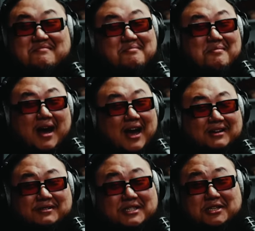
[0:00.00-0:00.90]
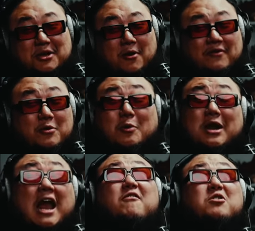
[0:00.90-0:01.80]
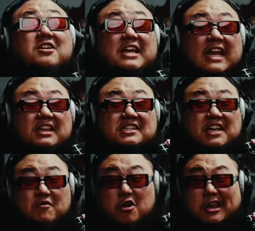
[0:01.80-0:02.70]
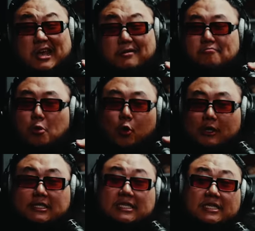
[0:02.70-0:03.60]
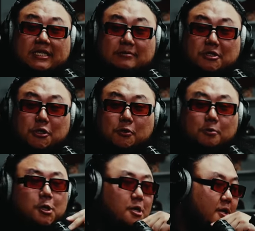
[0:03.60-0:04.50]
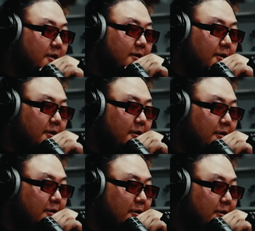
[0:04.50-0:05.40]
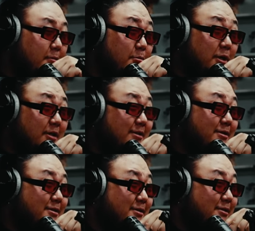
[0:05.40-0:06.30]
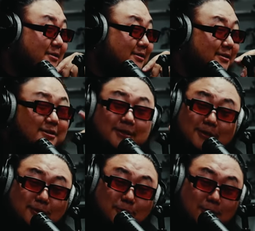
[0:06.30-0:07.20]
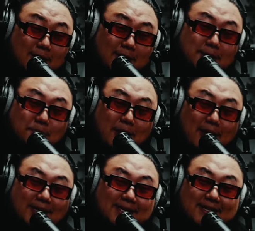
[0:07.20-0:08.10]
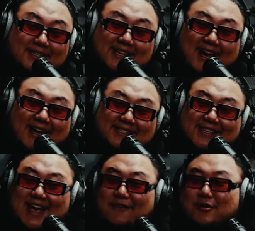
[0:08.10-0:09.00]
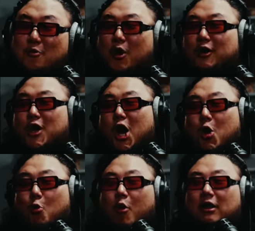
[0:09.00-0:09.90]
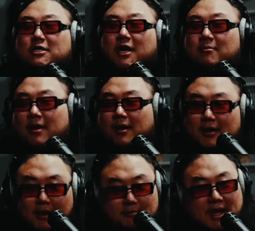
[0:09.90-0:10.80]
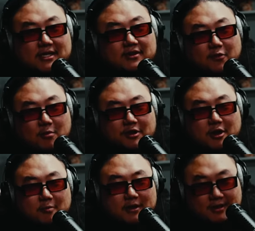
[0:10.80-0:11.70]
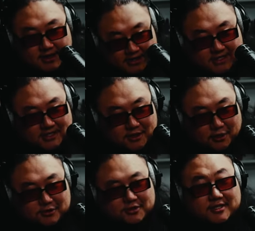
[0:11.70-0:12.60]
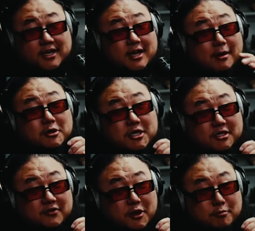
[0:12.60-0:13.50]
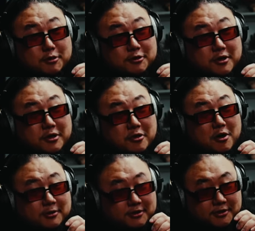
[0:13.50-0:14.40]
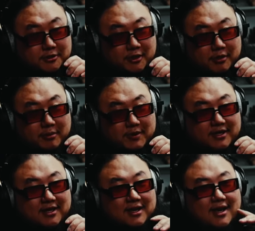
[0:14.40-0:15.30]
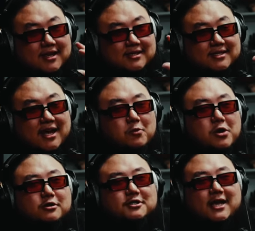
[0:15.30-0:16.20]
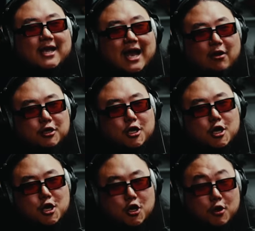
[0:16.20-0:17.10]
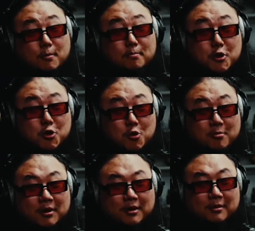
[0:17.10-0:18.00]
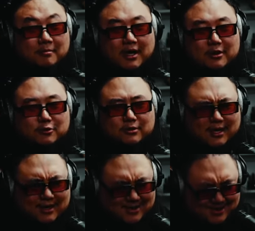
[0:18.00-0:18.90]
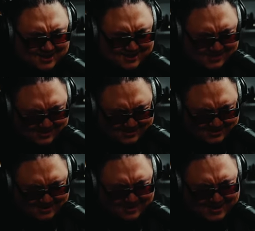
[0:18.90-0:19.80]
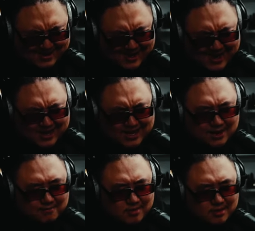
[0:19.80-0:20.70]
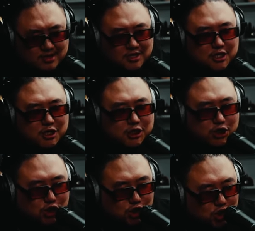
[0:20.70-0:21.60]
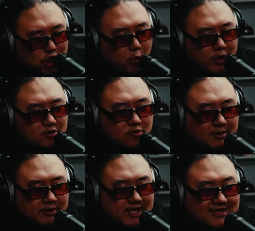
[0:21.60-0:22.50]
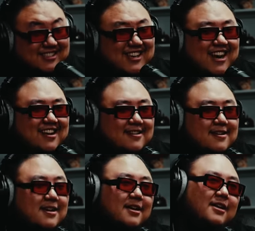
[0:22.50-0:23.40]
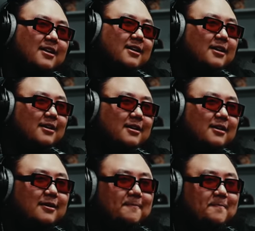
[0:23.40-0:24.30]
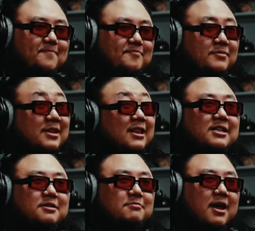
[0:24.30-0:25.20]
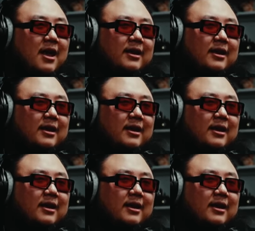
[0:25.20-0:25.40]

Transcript: I didn't know if we were ever going to get this ever again, or at least anytime soon. But Huta is back. Guys, everyone, welcome back to Form Therapy. This is the Kulture Study. I'm the channel's video producer and your host. You can call me PD. And today we are checking out Boom by Huta. And I am so incredibly excited. Listen, man.